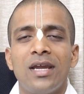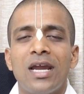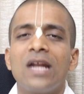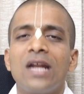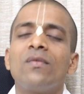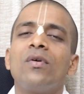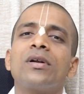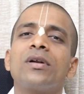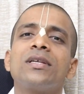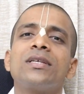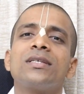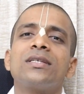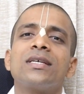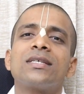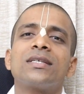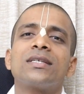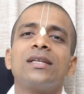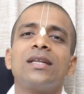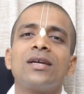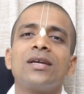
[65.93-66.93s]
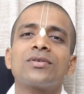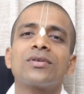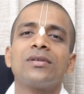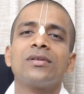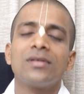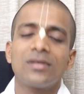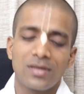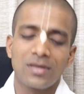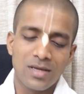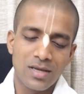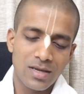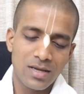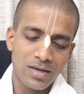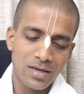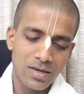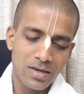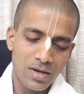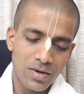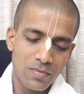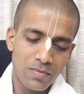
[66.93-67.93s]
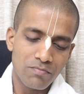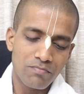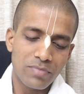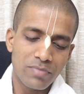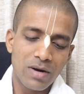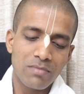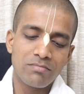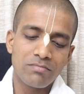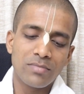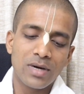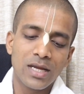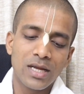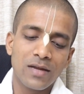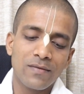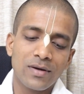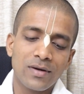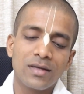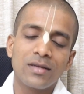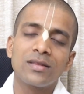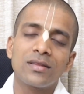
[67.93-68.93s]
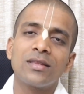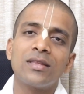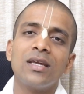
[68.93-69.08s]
And what is the destination? Brahmaiva